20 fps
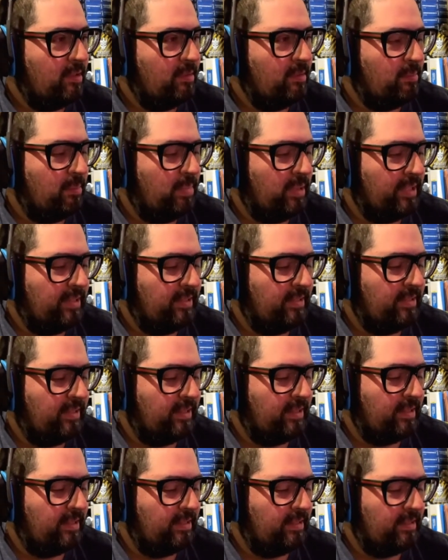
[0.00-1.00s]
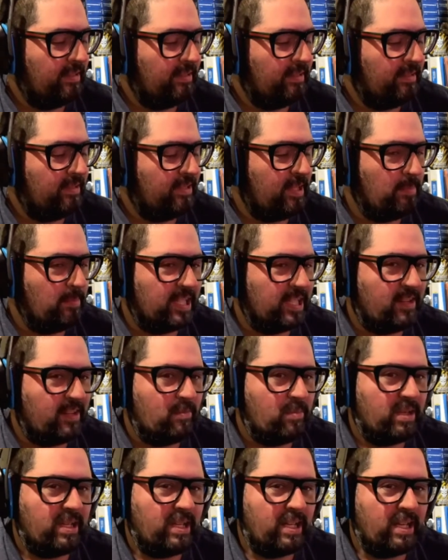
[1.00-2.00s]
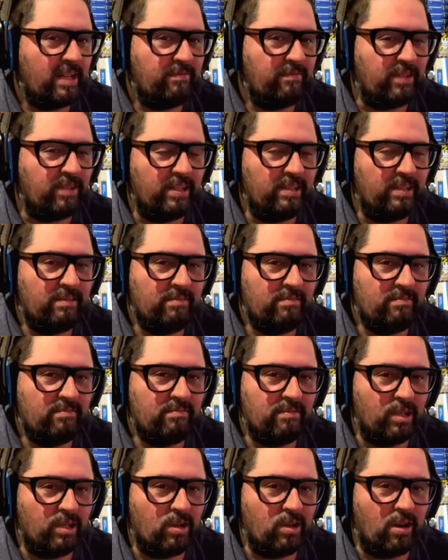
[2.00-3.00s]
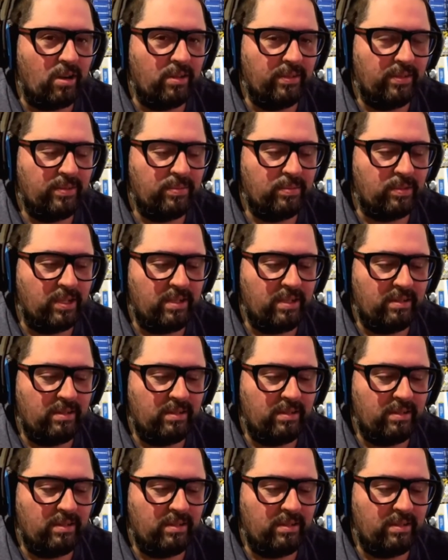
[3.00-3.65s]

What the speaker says: but it seemed like everybody had fun regardless, right?